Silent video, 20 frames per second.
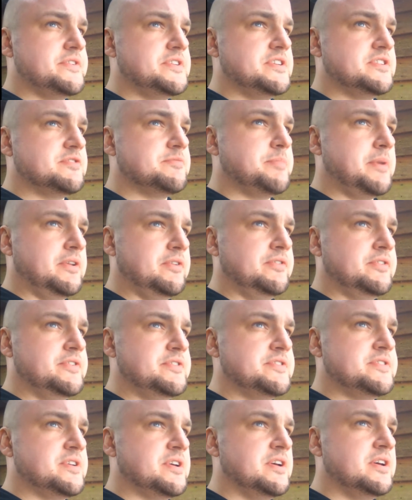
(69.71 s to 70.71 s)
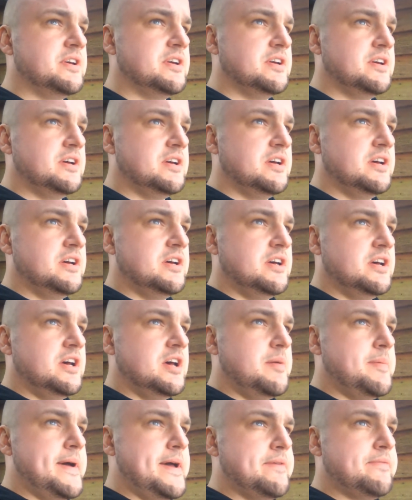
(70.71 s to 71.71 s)
despondent
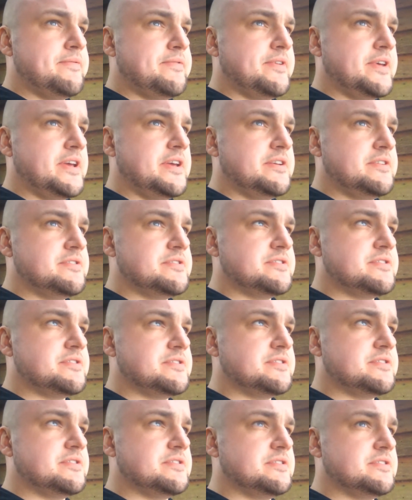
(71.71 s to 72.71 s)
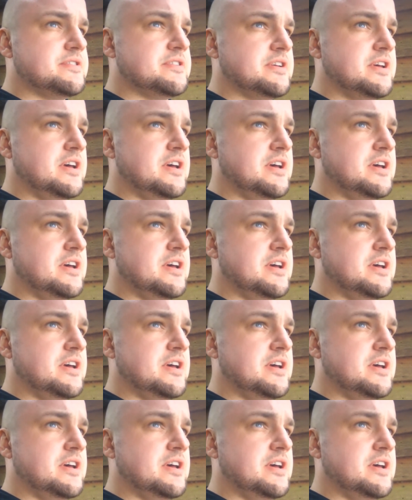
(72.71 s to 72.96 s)
about things.